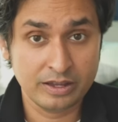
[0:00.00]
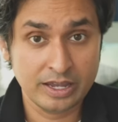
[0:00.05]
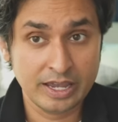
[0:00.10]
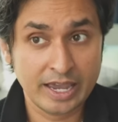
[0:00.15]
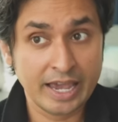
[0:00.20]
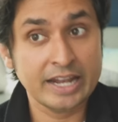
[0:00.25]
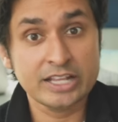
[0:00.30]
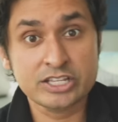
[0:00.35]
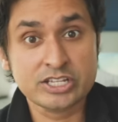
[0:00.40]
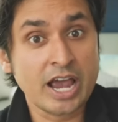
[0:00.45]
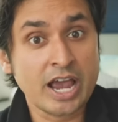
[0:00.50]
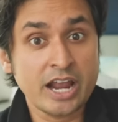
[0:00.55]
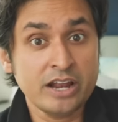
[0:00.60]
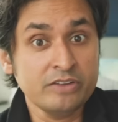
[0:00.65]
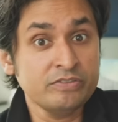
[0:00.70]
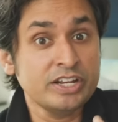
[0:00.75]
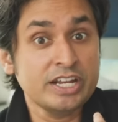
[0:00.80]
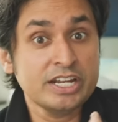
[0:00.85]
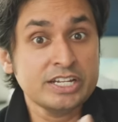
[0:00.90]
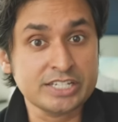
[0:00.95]
And it's kind of
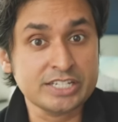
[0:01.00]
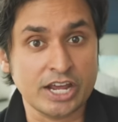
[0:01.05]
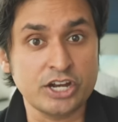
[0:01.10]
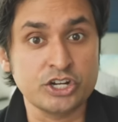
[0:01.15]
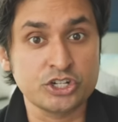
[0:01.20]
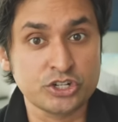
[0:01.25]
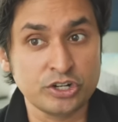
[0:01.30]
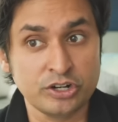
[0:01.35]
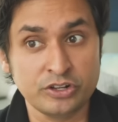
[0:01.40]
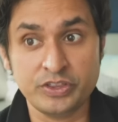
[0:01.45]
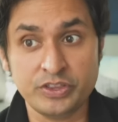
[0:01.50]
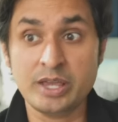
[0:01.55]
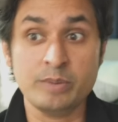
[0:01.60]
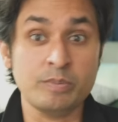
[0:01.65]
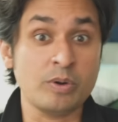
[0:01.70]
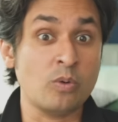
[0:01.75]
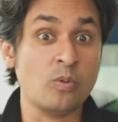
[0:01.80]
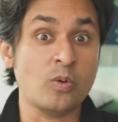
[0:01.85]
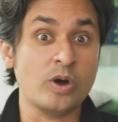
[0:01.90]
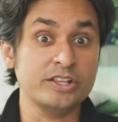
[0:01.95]
an intentional thing, but
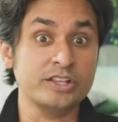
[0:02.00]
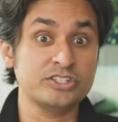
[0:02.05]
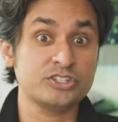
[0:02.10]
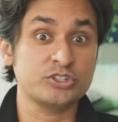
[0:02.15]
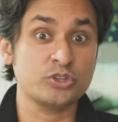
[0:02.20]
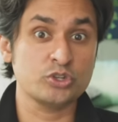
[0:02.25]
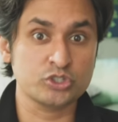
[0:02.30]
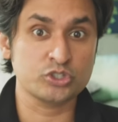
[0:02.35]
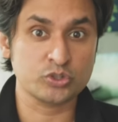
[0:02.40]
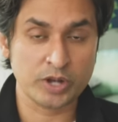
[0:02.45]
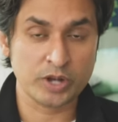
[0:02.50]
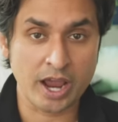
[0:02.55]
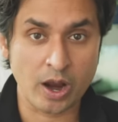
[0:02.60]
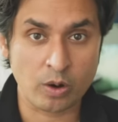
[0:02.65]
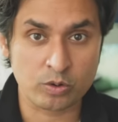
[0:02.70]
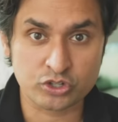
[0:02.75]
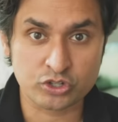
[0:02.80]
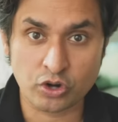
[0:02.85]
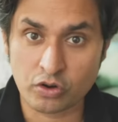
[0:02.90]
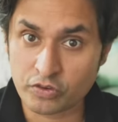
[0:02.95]
once those three
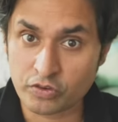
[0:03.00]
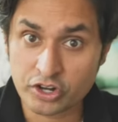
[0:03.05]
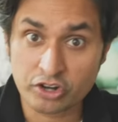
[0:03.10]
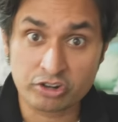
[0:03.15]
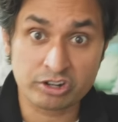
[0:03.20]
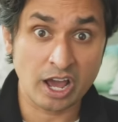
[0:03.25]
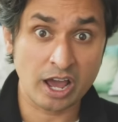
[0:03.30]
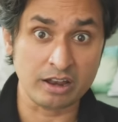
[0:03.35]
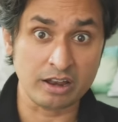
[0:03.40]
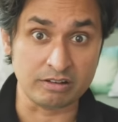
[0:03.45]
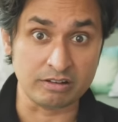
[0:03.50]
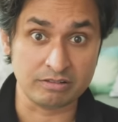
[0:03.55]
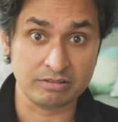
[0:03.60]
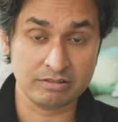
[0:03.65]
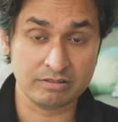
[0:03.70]
hours are over, you're done.